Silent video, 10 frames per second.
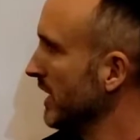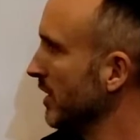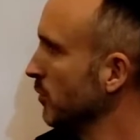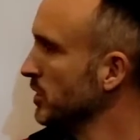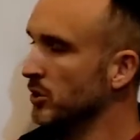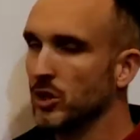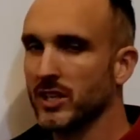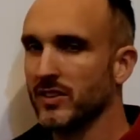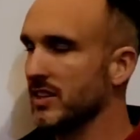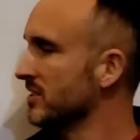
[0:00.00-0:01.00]
again, when you look
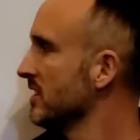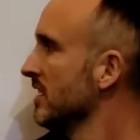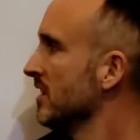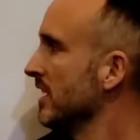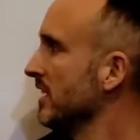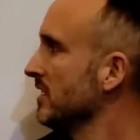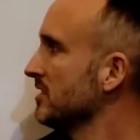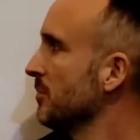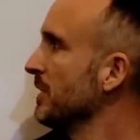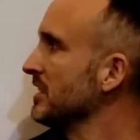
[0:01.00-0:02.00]
at this, think
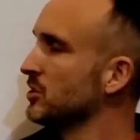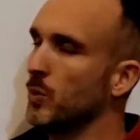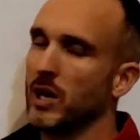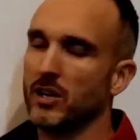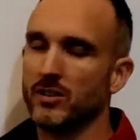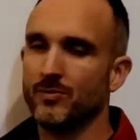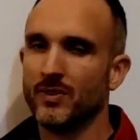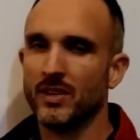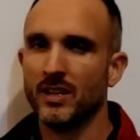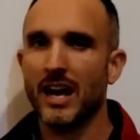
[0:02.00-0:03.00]
something squared.
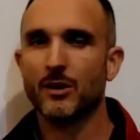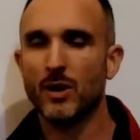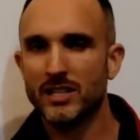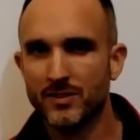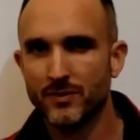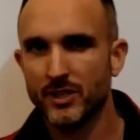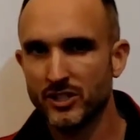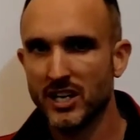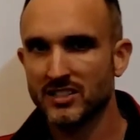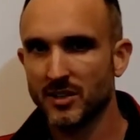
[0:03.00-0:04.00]
How do I
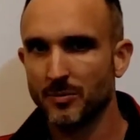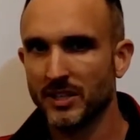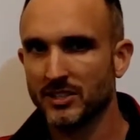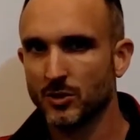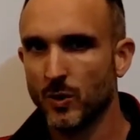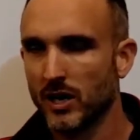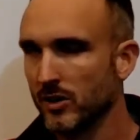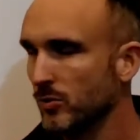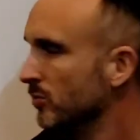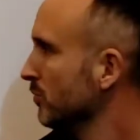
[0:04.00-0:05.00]
differentiate something
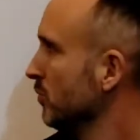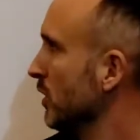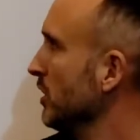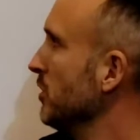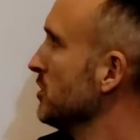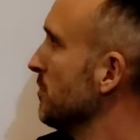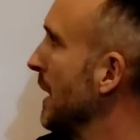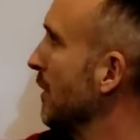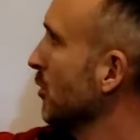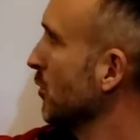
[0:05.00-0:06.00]
squared? Well, you use the
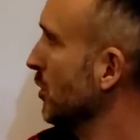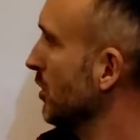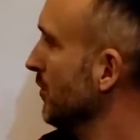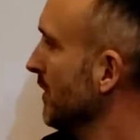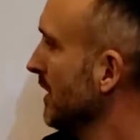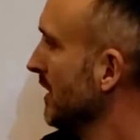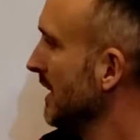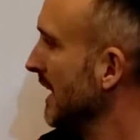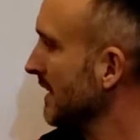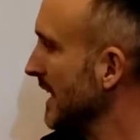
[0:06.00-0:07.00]
power rule,
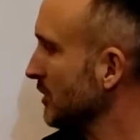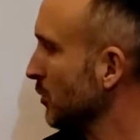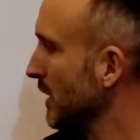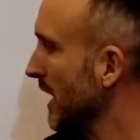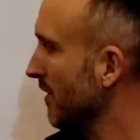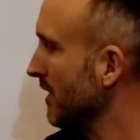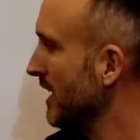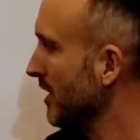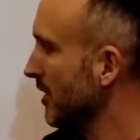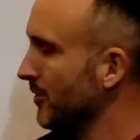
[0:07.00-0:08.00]
and that's what we have
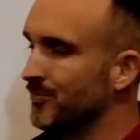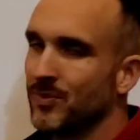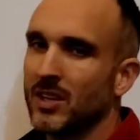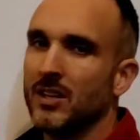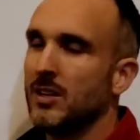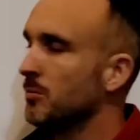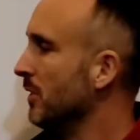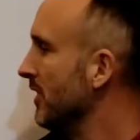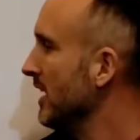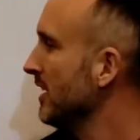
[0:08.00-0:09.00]
here.
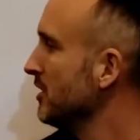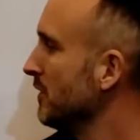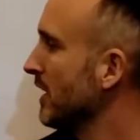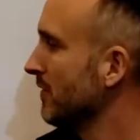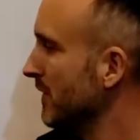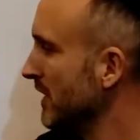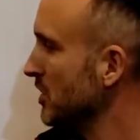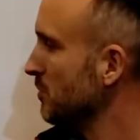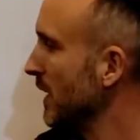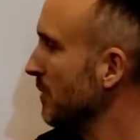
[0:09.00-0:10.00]
But then you've got to
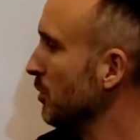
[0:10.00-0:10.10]
finish by